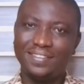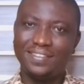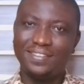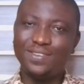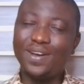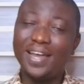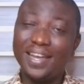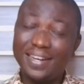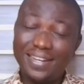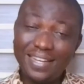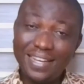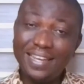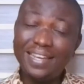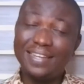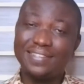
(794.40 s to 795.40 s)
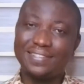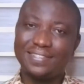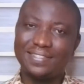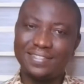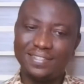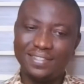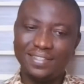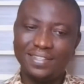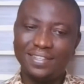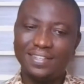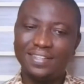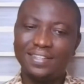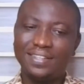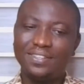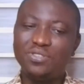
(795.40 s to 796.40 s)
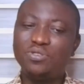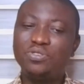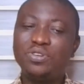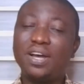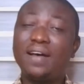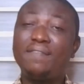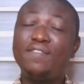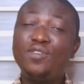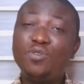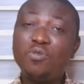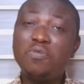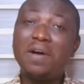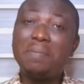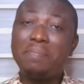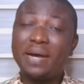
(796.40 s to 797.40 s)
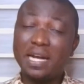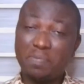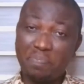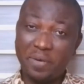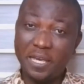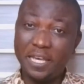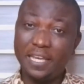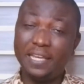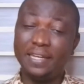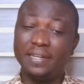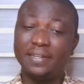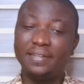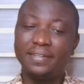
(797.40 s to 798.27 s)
Your head aches. You have lower back pain.